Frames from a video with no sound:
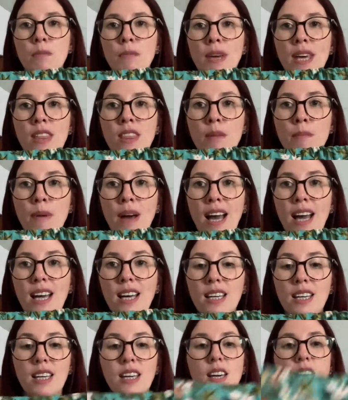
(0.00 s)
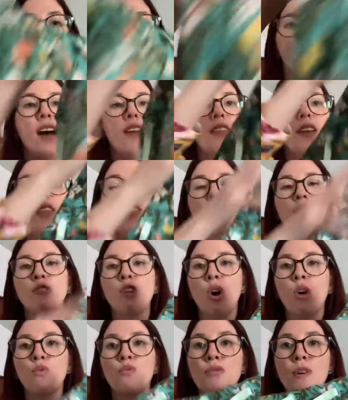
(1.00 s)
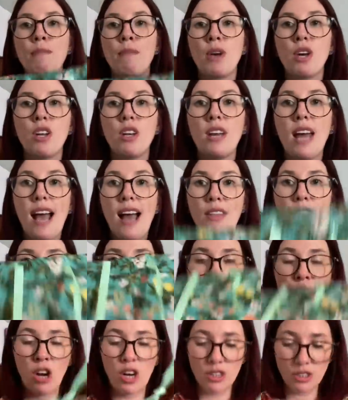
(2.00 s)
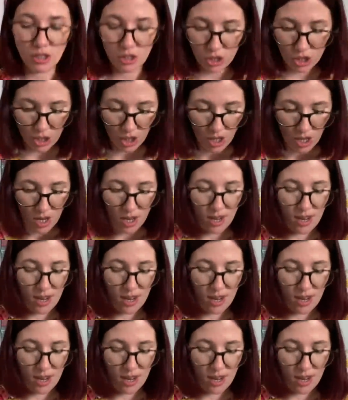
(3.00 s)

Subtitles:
bit in the back, and then they've got a ribbon at the front,